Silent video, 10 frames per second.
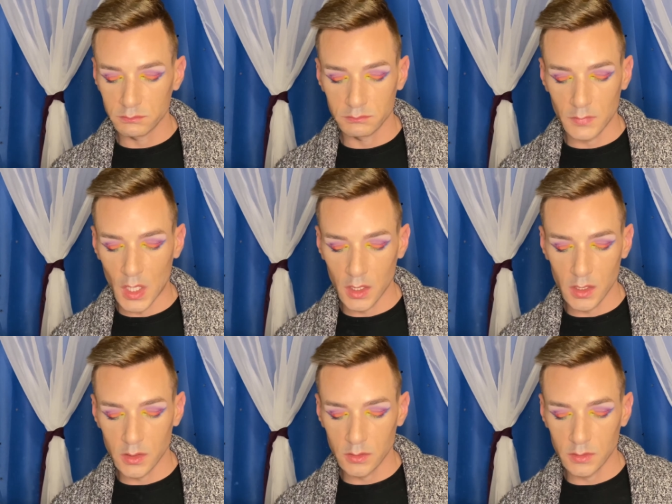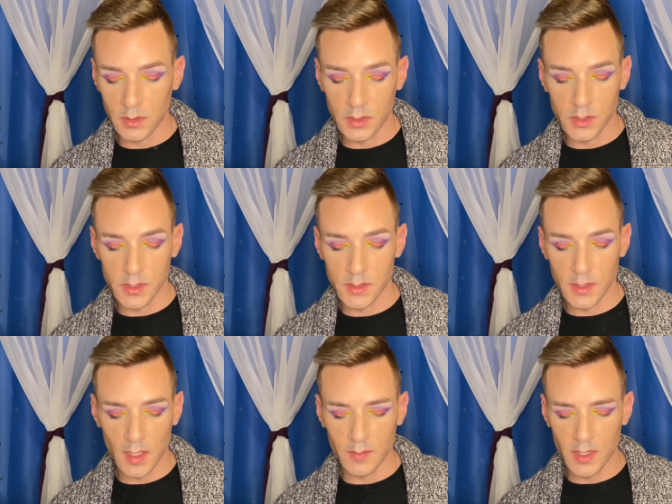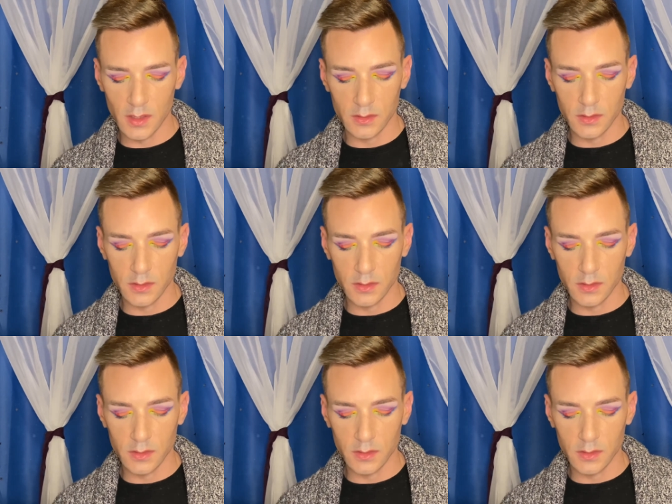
I know, and then just gave me that look,